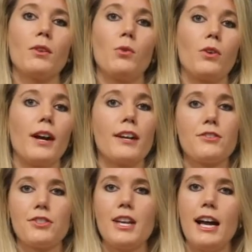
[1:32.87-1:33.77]
or
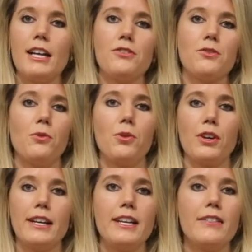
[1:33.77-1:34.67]
exercise or
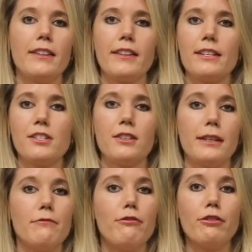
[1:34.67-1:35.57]
anything that's
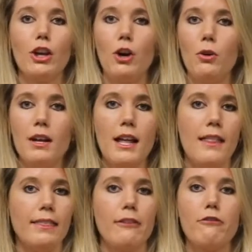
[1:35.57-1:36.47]
lymph flow,
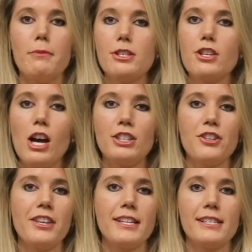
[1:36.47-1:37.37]
lymph massage,
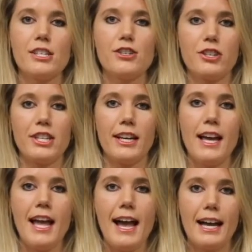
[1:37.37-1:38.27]
things that start to
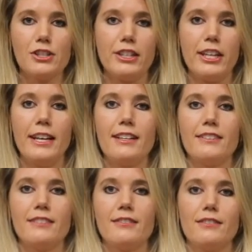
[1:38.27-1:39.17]
actually
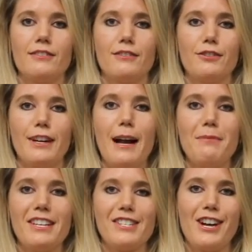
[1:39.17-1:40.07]
grab
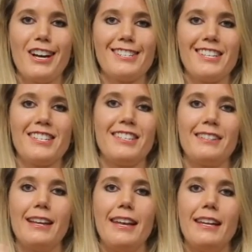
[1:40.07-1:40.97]
these toxins
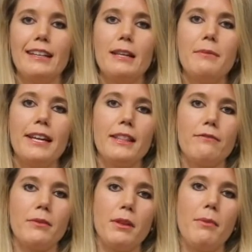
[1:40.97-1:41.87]
and eliminate them
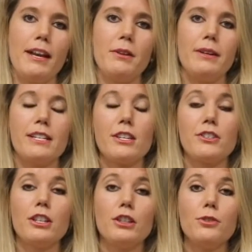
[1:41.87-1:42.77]
from the body, we start
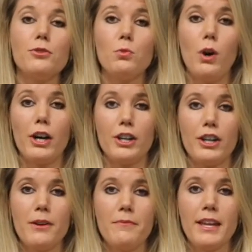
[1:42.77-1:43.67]
to lose
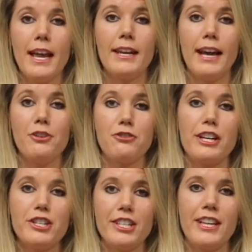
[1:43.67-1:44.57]
water and
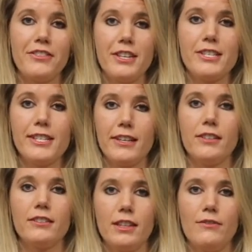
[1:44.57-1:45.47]
hydration at the
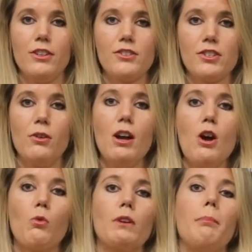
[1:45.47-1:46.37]
cellular level. So
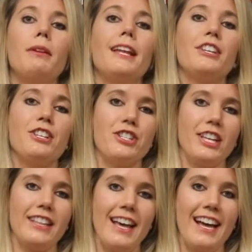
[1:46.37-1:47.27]

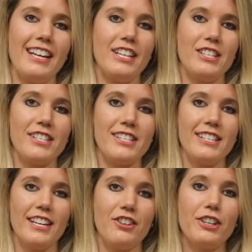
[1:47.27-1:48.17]
replenishing that is
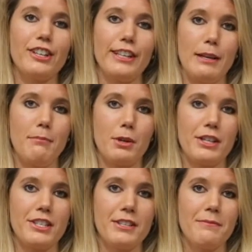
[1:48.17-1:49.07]
critically
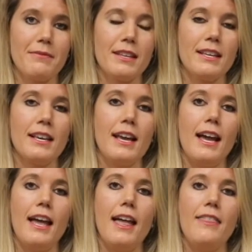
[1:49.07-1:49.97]
important.
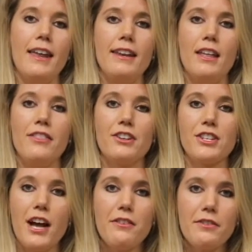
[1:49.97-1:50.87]
And then there's
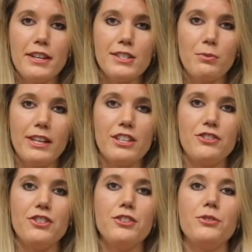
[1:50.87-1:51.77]
other things that we can
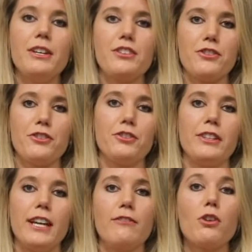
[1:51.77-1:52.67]
do
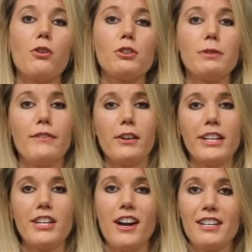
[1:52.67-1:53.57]
internally. Of course, we've already
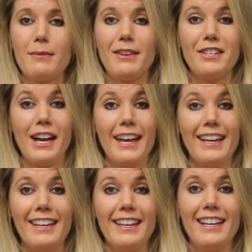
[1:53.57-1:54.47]
talked about
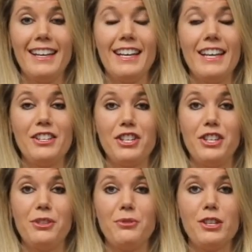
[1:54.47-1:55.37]
diet is
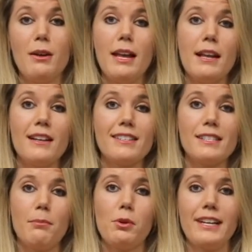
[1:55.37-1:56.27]
huge,
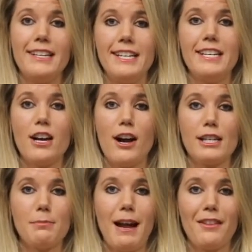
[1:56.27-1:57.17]
supporting
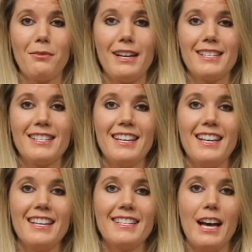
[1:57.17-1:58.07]
detox pathways
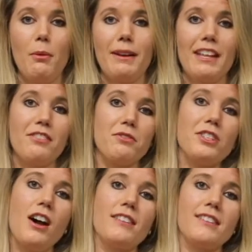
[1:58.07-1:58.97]
to help get those
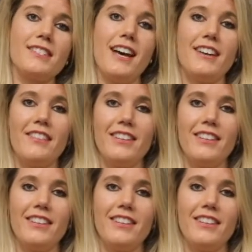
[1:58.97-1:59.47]
toxins out